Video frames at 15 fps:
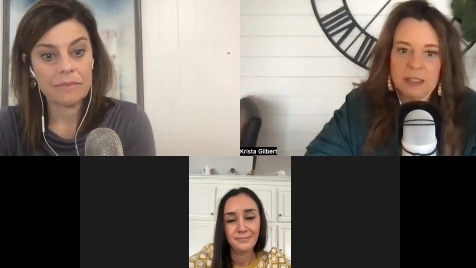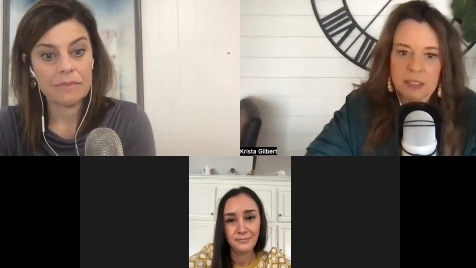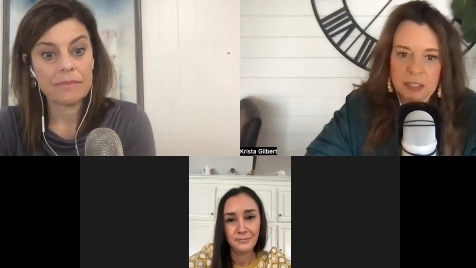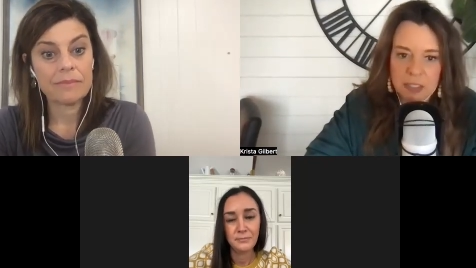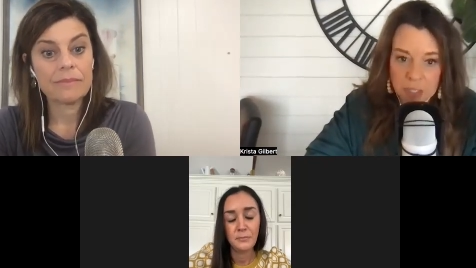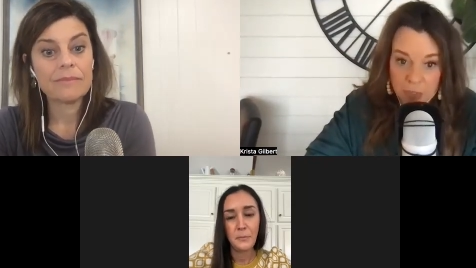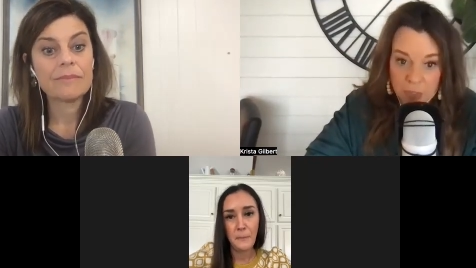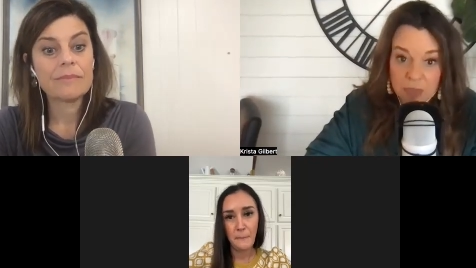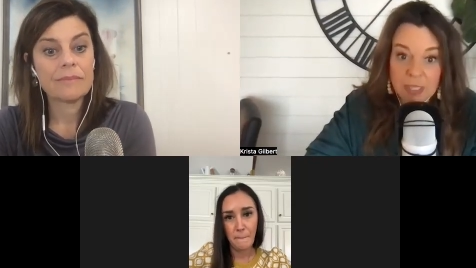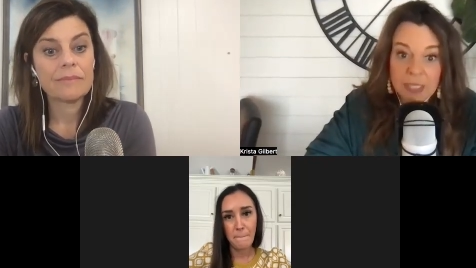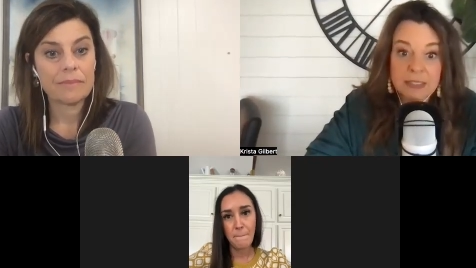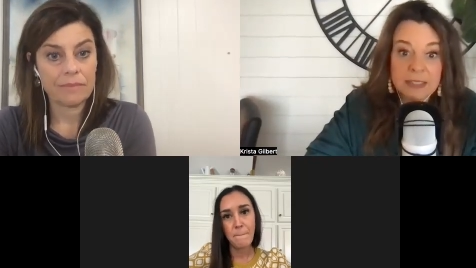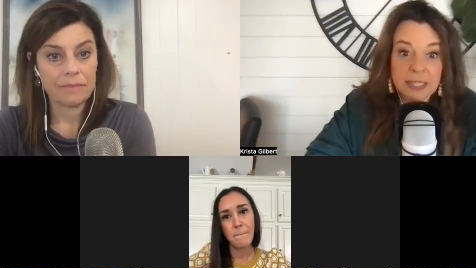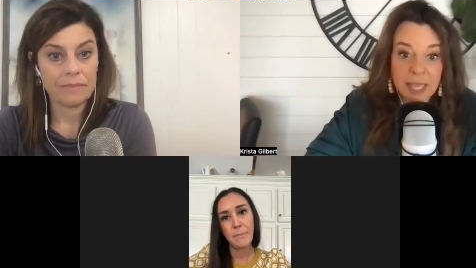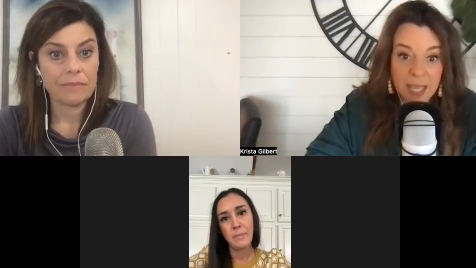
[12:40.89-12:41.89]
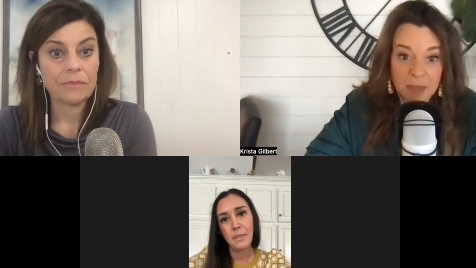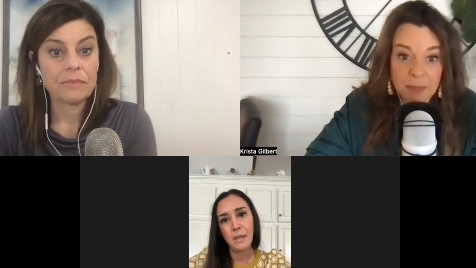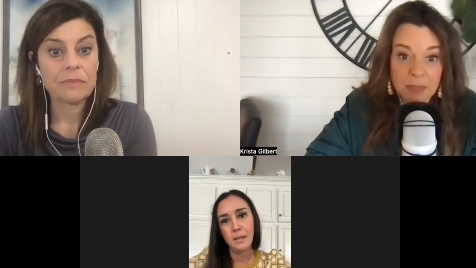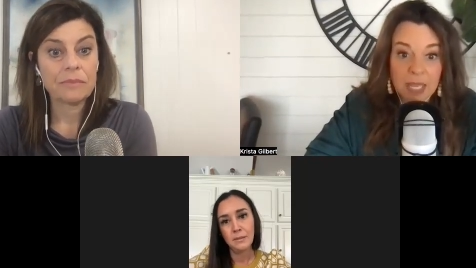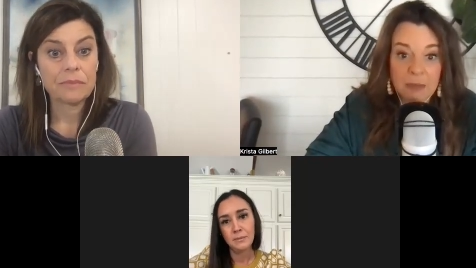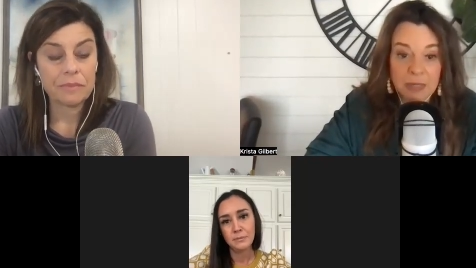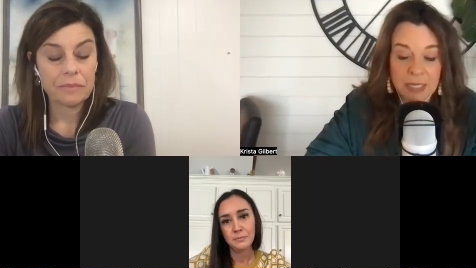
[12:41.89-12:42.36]
Speaker 1: you know things kept
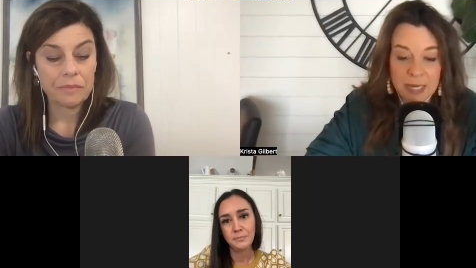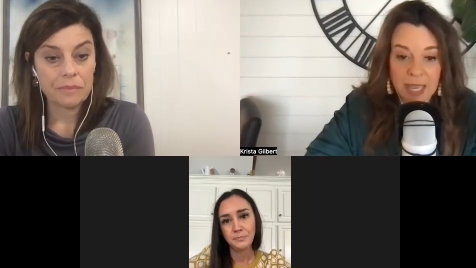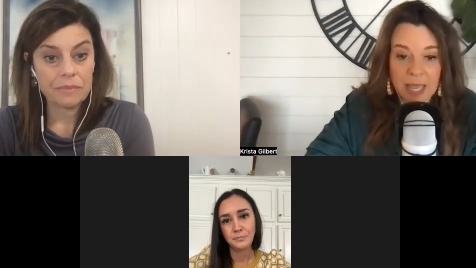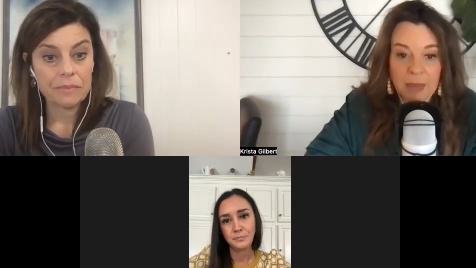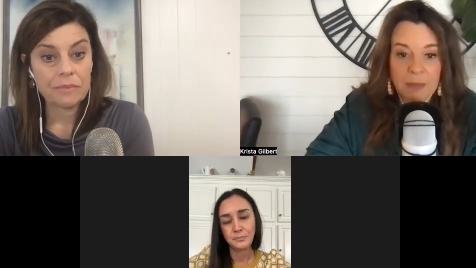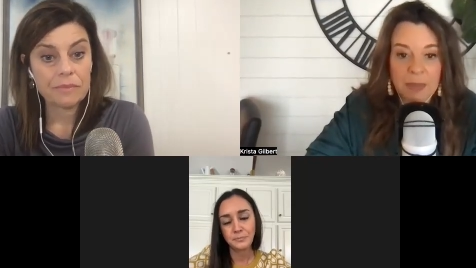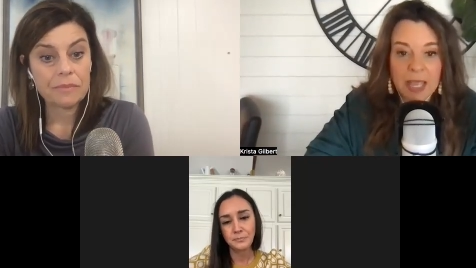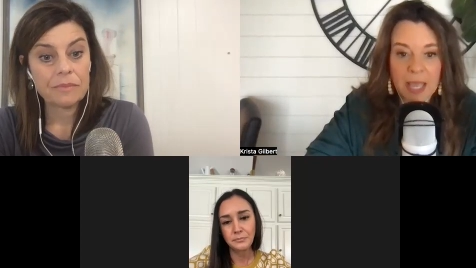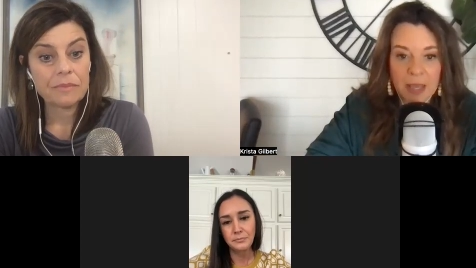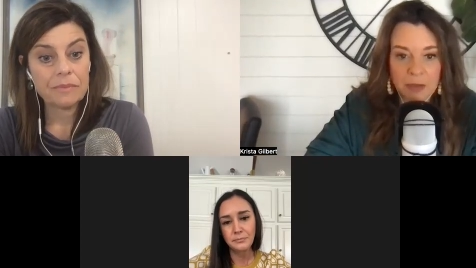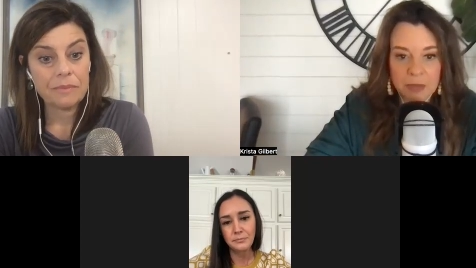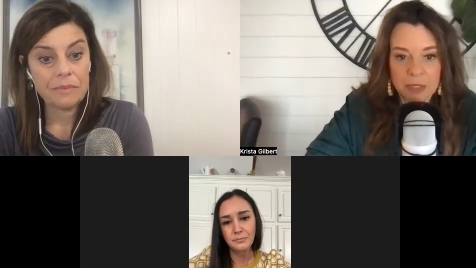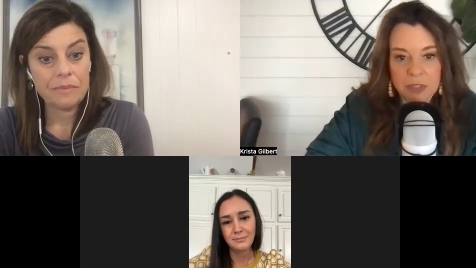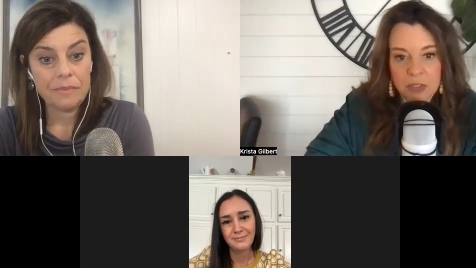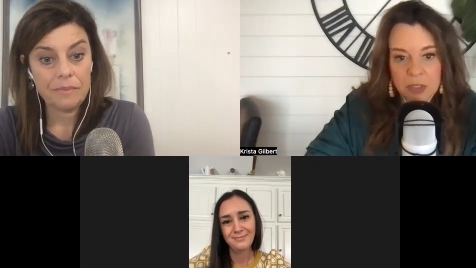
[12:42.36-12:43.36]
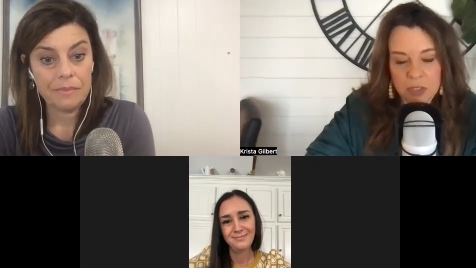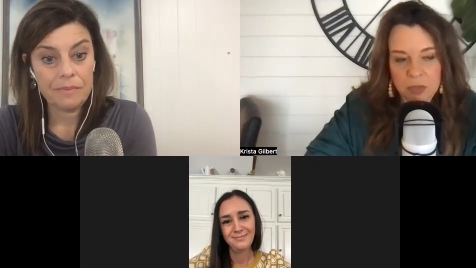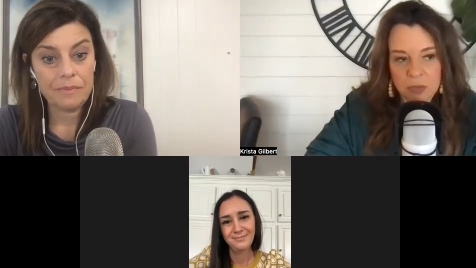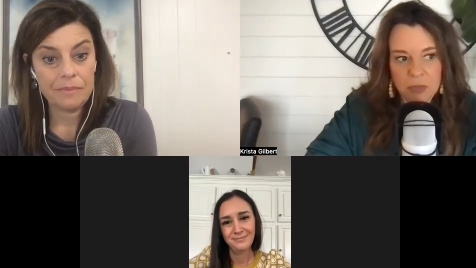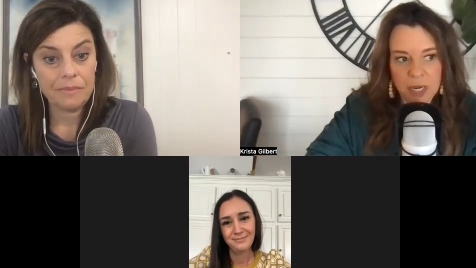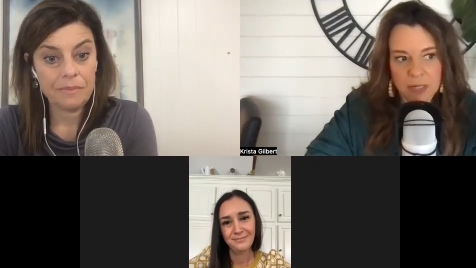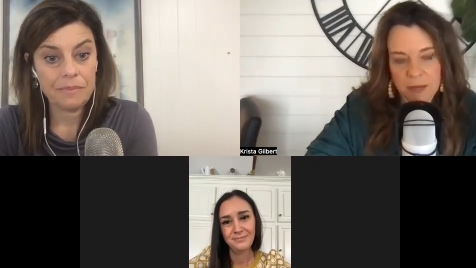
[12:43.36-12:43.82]
coming up how did
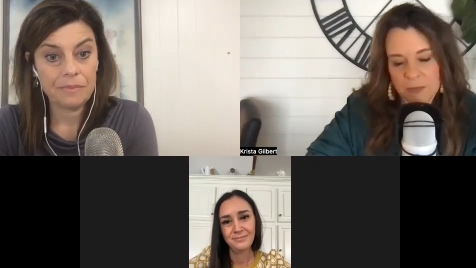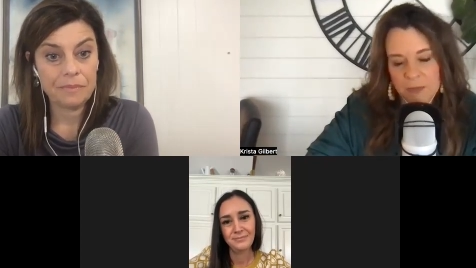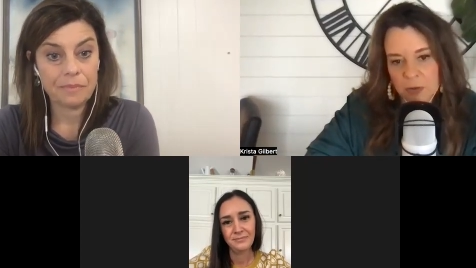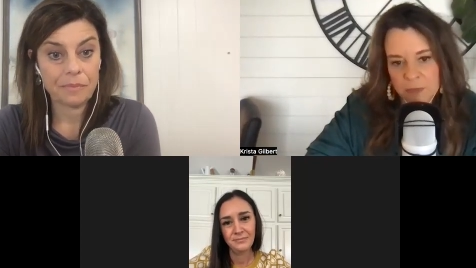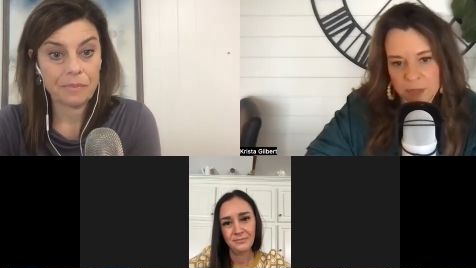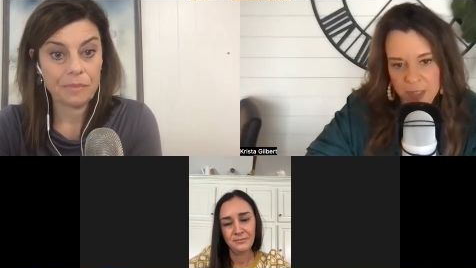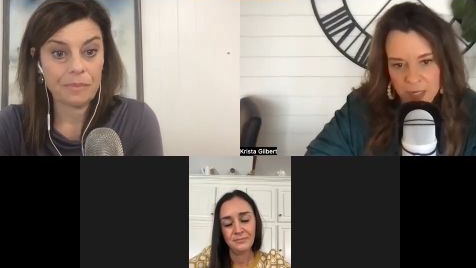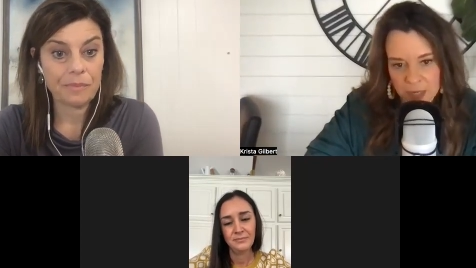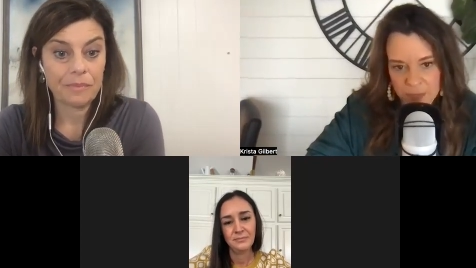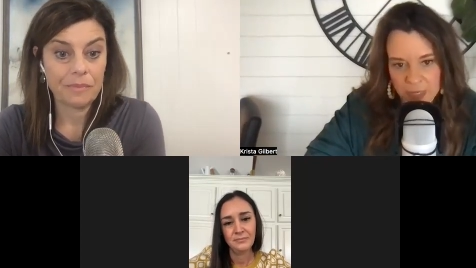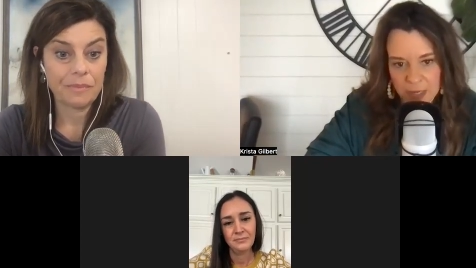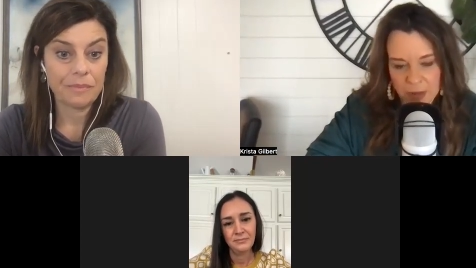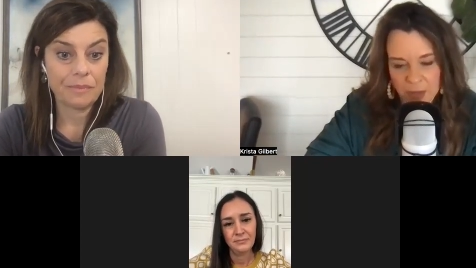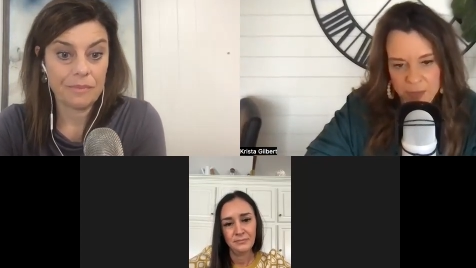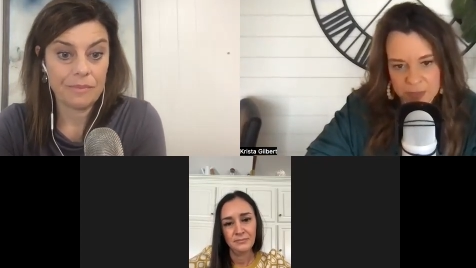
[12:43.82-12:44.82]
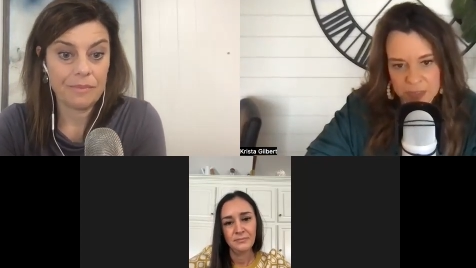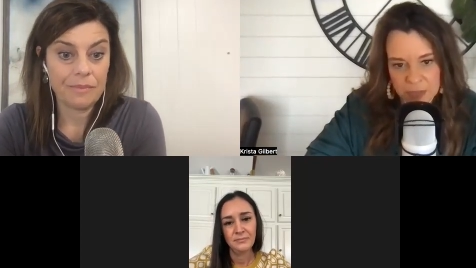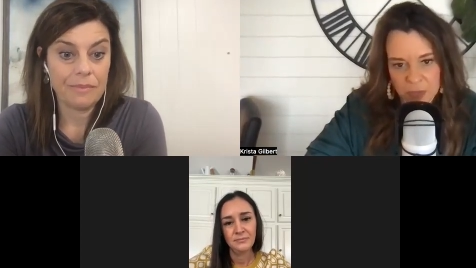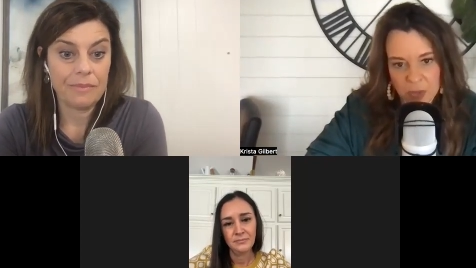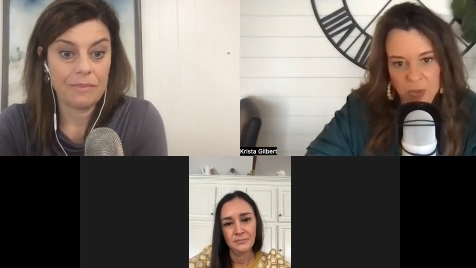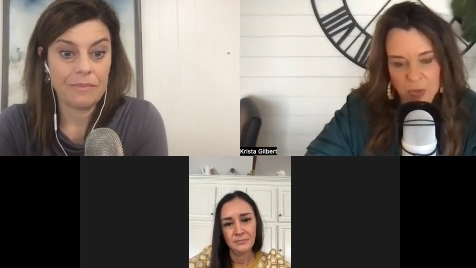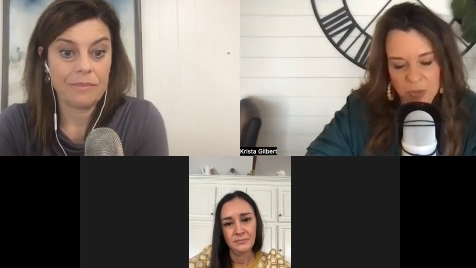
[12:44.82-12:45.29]
you kind of overcome that
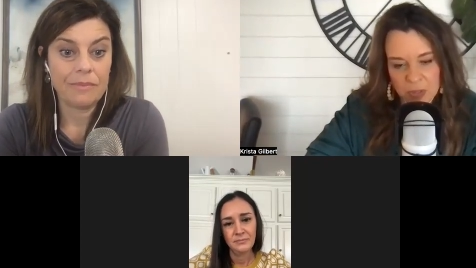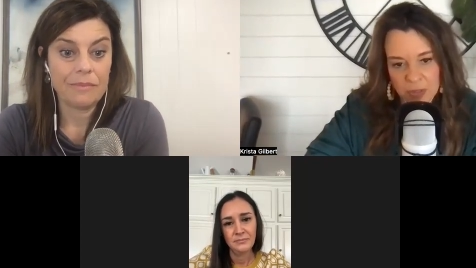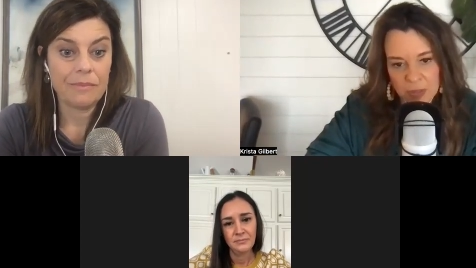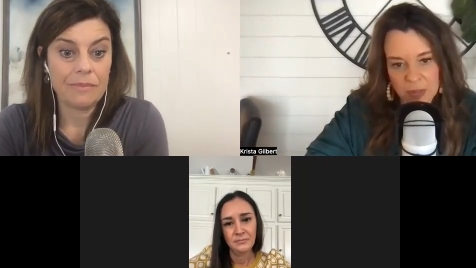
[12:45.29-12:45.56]
obstacle